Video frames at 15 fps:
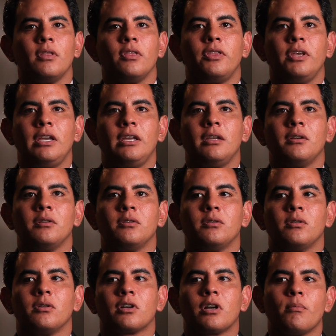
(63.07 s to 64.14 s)
the
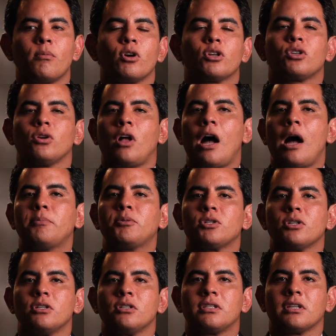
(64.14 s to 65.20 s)
commercial options,